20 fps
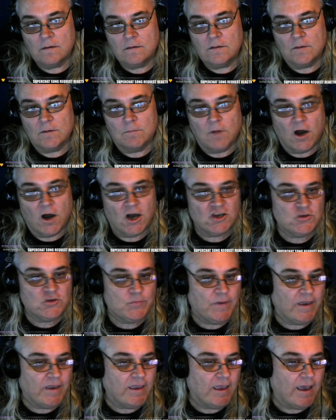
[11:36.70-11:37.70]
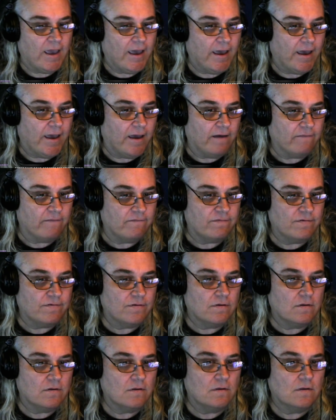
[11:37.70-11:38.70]
Dimash may have
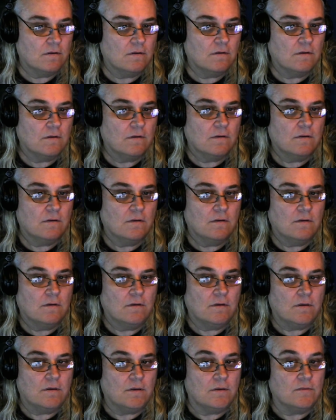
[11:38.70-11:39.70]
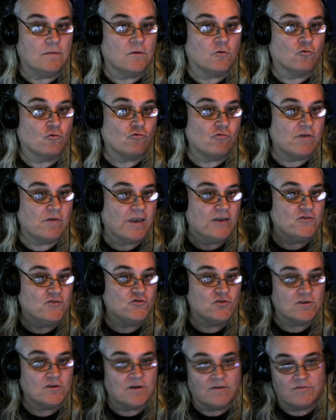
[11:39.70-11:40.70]
in the
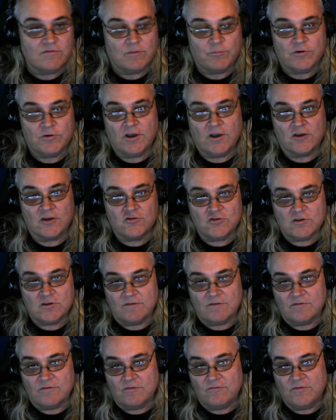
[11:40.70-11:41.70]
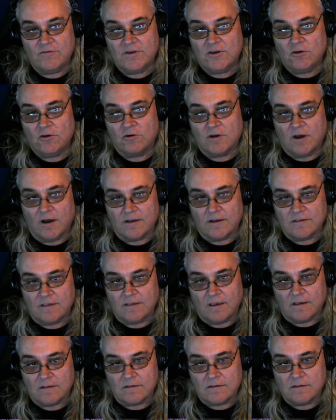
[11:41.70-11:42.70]
creation of the production of the video
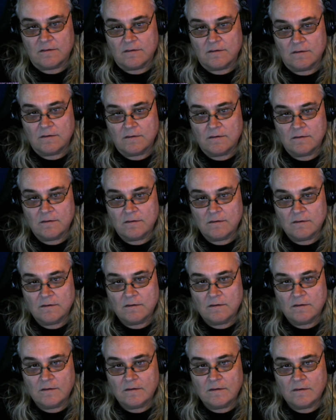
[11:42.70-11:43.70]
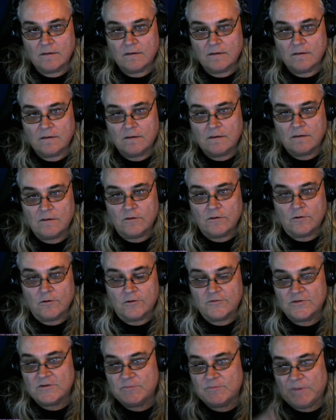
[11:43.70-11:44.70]
content. You know,
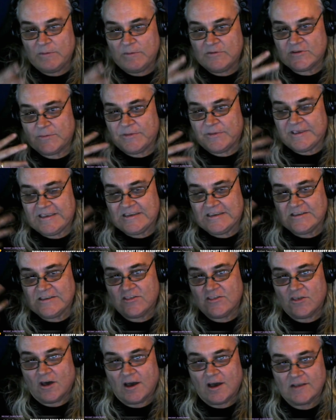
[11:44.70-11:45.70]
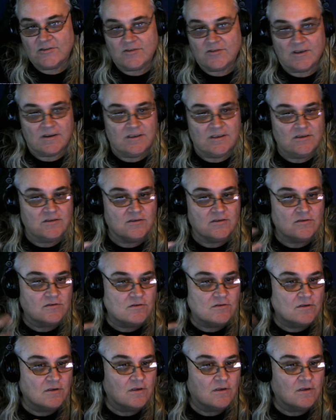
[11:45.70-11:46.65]
is this maybe some of his thoughts that he's